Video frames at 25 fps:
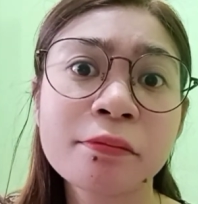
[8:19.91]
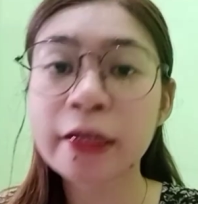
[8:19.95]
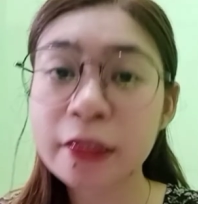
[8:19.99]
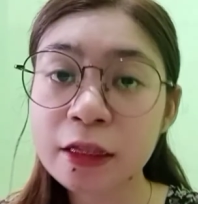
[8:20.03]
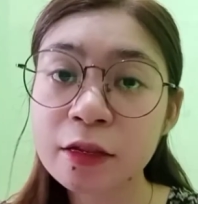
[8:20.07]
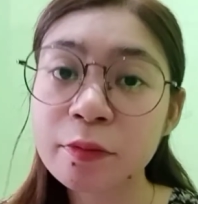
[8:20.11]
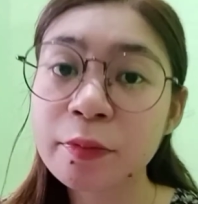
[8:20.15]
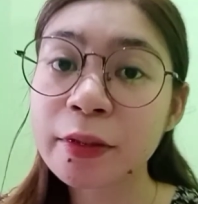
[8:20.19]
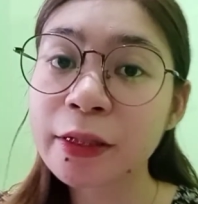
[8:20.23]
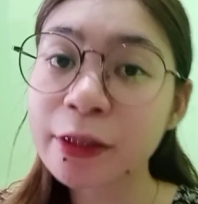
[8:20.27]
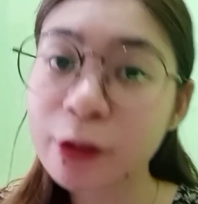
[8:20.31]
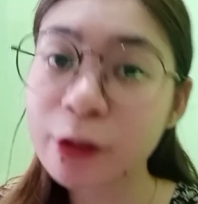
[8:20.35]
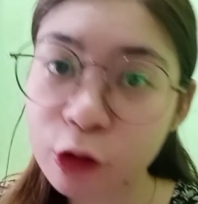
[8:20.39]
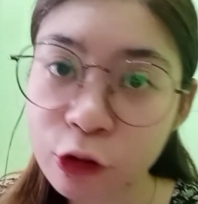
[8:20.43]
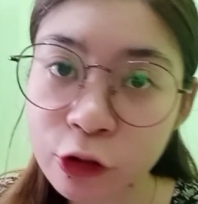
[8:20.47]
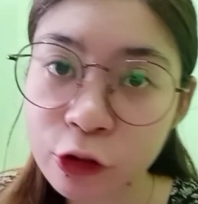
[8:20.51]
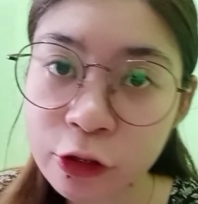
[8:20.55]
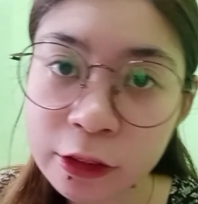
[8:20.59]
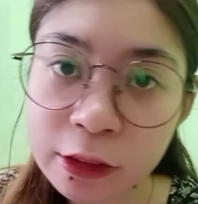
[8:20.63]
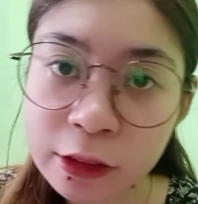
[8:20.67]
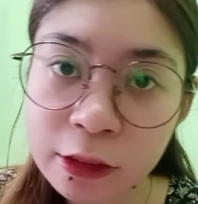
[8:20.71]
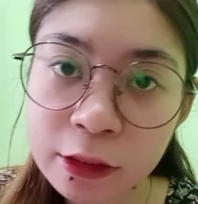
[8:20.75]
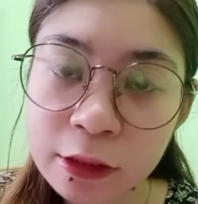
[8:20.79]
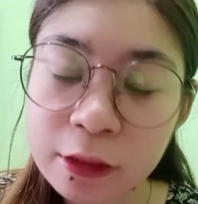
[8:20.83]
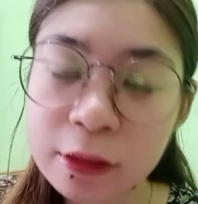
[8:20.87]
It's
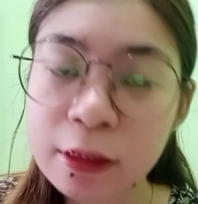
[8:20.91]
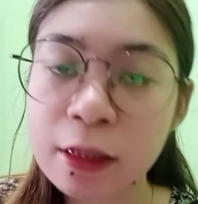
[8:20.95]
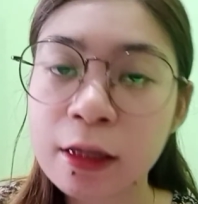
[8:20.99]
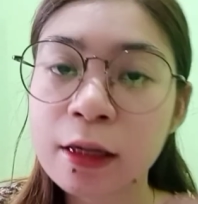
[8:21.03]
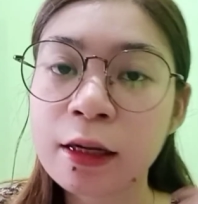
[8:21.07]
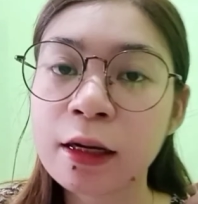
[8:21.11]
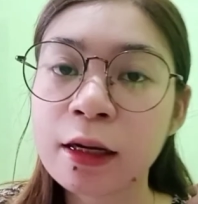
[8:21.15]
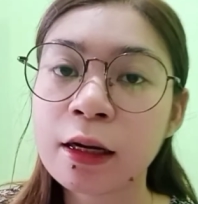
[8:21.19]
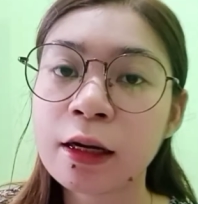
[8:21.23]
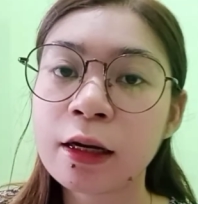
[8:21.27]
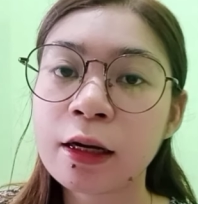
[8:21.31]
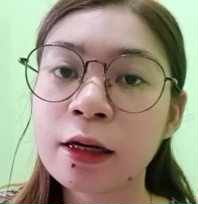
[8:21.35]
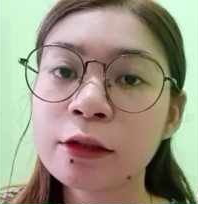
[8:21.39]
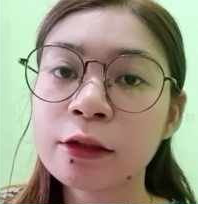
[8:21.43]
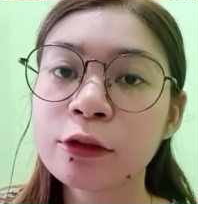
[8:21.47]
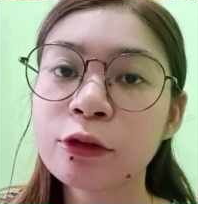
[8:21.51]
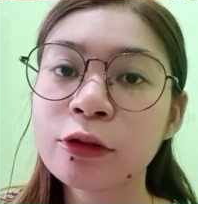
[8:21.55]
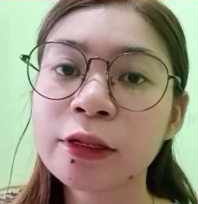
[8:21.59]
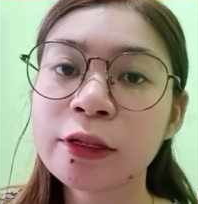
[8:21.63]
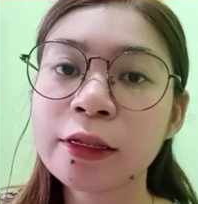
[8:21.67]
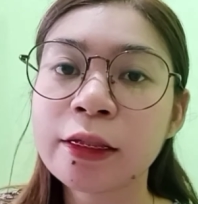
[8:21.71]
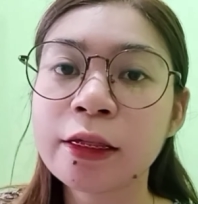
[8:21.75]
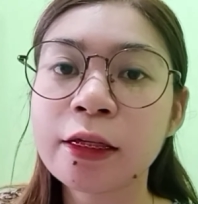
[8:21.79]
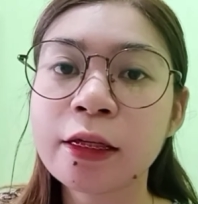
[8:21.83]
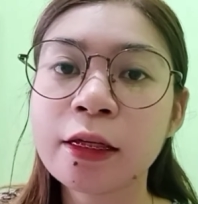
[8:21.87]
because
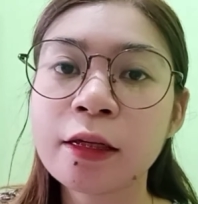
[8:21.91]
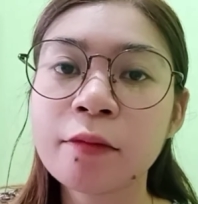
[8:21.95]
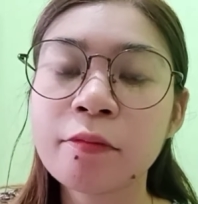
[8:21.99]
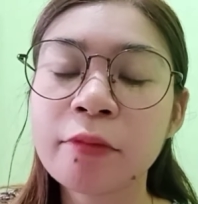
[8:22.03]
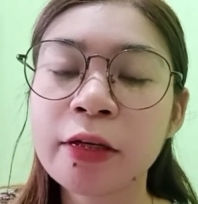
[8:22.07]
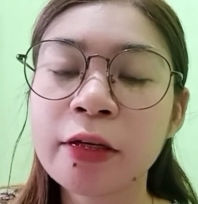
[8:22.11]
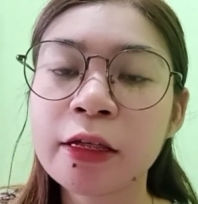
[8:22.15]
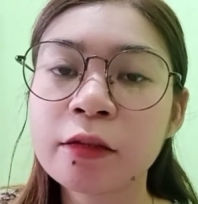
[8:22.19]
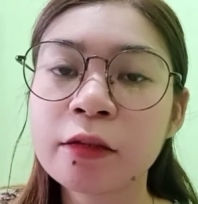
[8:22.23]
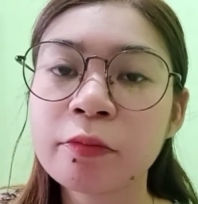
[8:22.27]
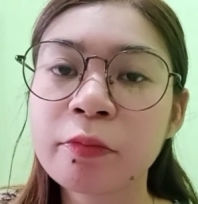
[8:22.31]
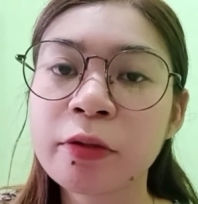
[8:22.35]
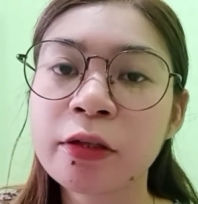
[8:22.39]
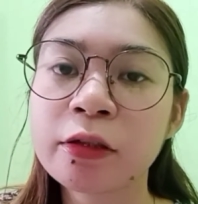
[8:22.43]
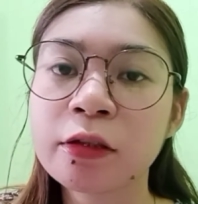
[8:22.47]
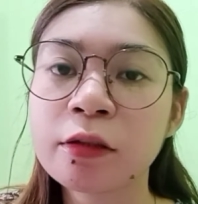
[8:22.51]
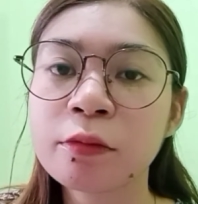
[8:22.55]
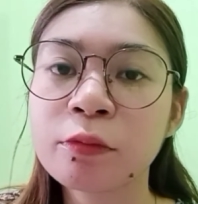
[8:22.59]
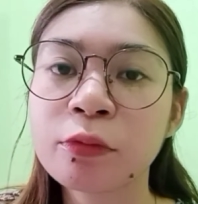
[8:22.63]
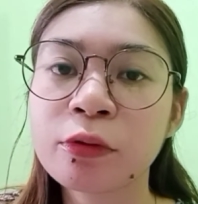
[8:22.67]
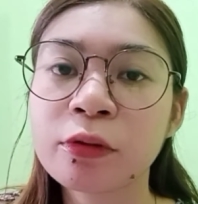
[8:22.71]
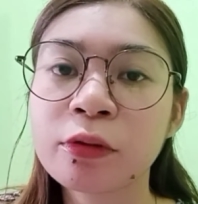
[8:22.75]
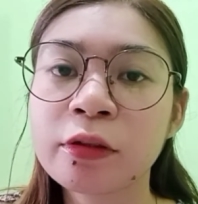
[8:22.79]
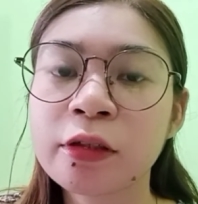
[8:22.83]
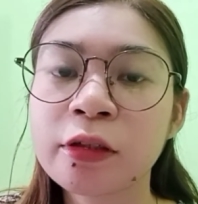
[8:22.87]
adultery makes
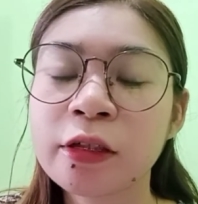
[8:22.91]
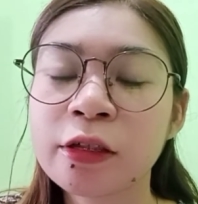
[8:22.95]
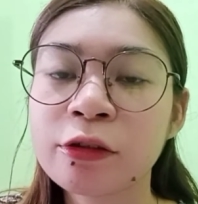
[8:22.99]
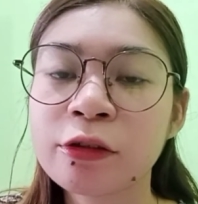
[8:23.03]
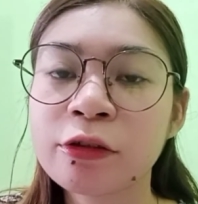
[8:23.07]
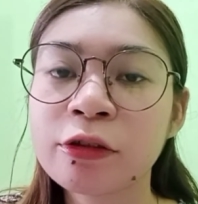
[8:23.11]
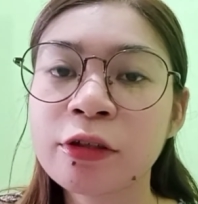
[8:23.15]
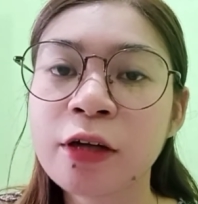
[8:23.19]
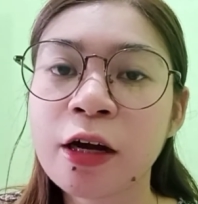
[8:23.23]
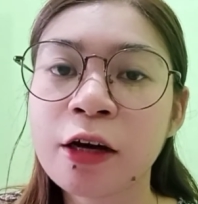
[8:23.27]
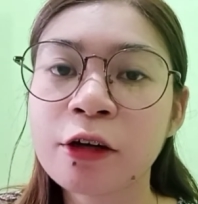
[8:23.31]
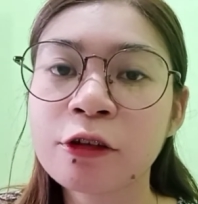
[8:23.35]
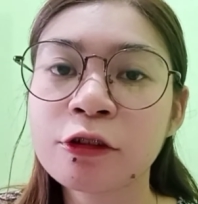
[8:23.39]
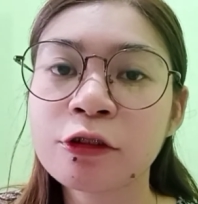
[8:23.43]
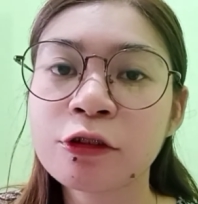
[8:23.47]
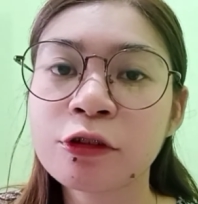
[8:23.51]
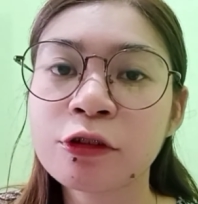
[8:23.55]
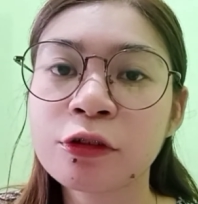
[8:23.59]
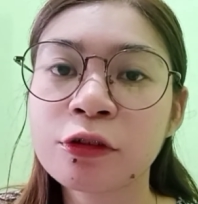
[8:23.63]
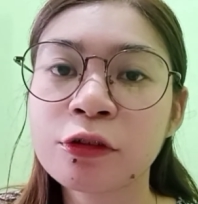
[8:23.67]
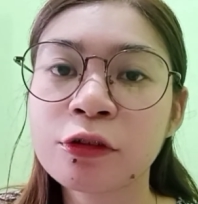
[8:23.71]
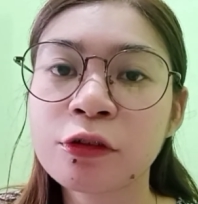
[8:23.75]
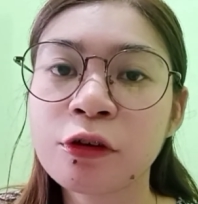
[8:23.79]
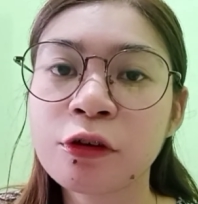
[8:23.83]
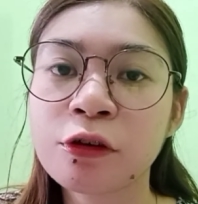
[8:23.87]
possible the
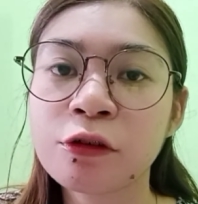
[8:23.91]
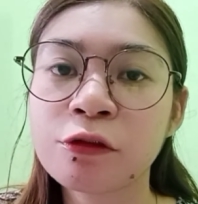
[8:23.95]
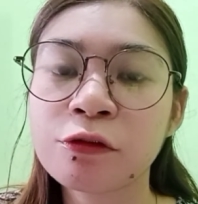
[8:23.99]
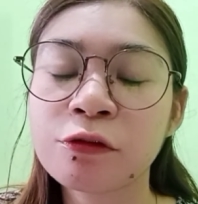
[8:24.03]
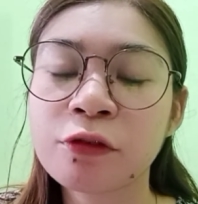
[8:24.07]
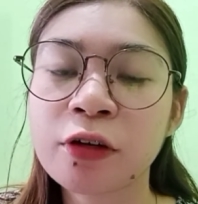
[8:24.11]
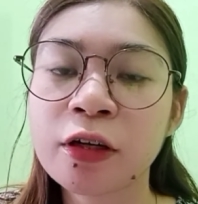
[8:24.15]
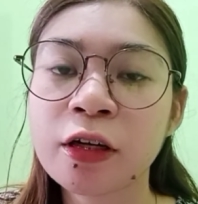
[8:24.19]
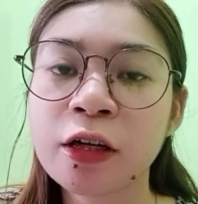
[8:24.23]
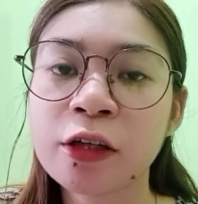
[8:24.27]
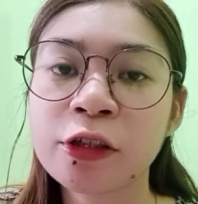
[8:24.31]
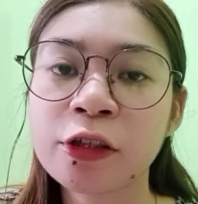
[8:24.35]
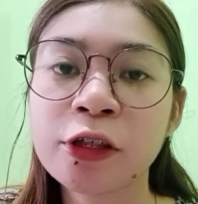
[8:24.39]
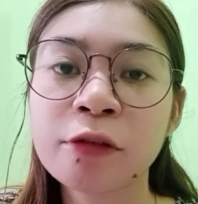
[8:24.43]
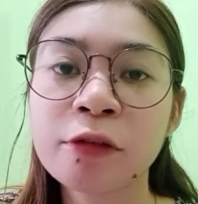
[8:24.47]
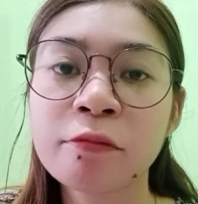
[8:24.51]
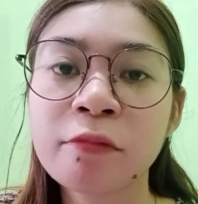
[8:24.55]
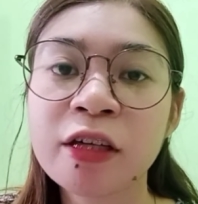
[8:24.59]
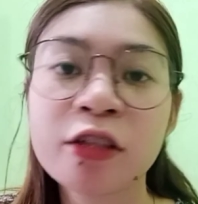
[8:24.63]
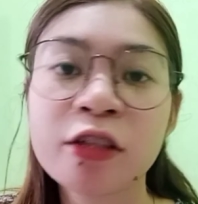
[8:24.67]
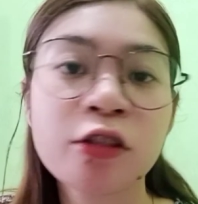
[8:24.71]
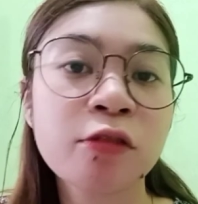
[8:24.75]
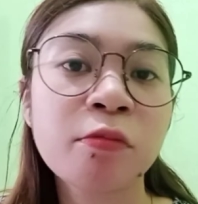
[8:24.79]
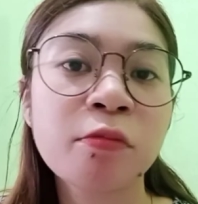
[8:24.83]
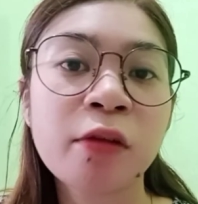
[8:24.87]
introduction of another
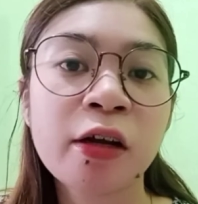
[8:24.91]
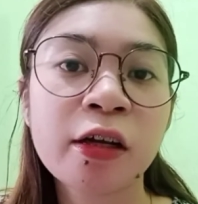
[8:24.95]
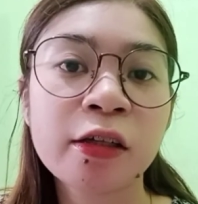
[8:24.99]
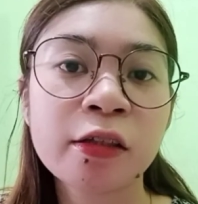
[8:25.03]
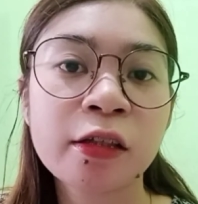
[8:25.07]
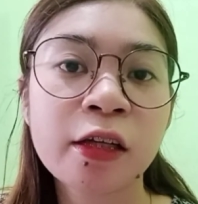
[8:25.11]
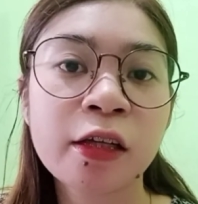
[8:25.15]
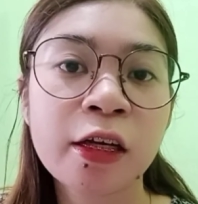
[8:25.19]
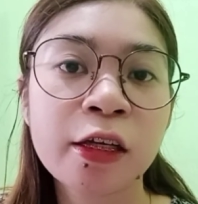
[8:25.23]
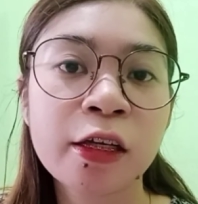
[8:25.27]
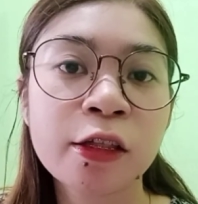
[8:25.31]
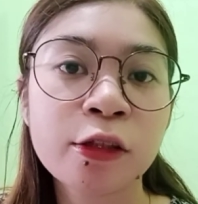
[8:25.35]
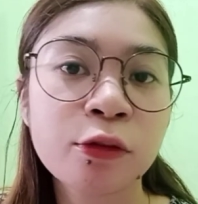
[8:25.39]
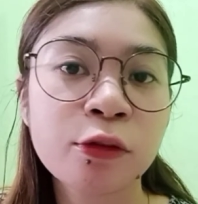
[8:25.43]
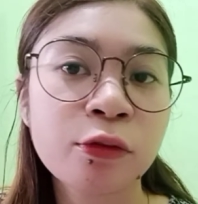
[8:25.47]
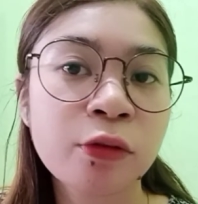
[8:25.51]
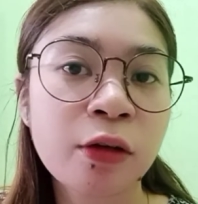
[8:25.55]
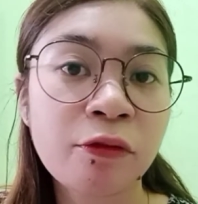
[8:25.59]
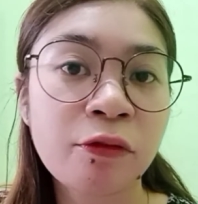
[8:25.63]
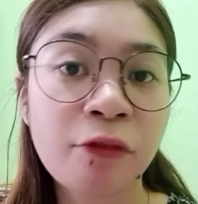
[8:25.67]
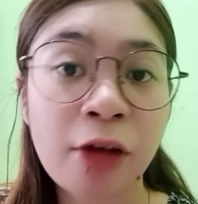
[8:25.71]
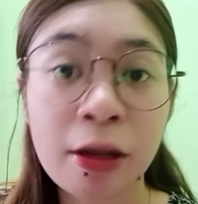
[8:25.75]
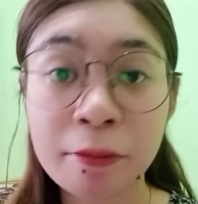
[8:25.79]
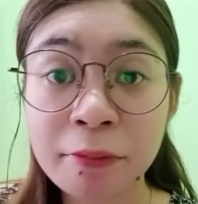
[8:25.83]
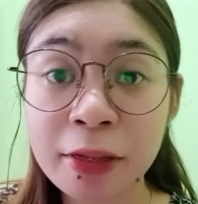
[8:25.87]
man's blood into
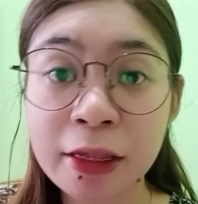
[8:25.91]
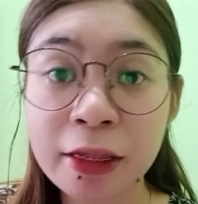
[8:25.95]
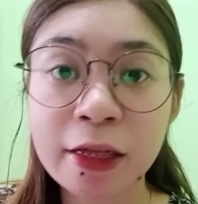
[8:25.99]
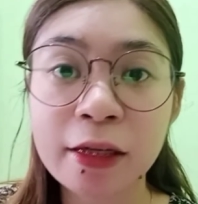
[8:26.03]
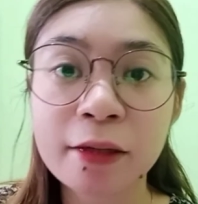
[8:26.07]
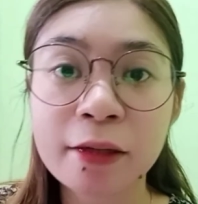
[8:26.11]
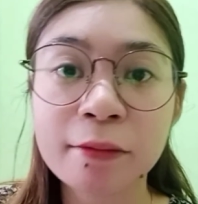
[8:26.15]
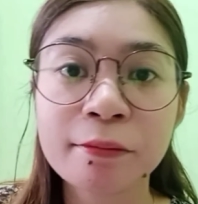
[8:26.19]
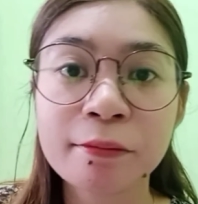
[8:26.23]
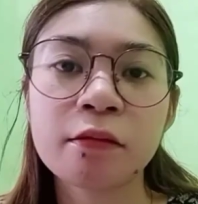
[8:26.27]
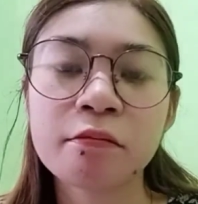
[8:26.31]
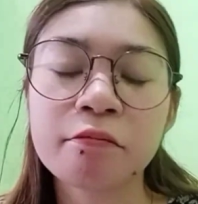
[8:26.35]
the family.